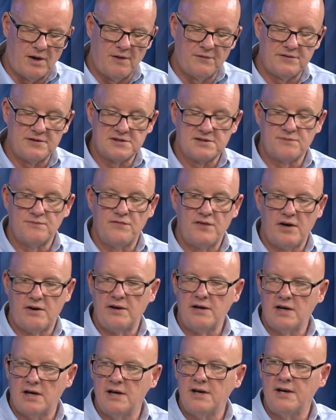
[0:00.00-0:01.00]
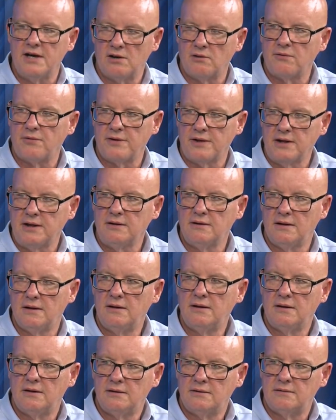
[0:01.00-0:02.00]
in some very unhealthy
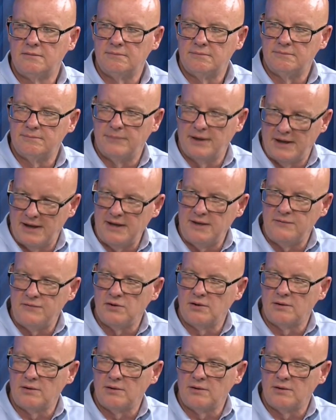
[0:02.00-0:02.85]
behavior.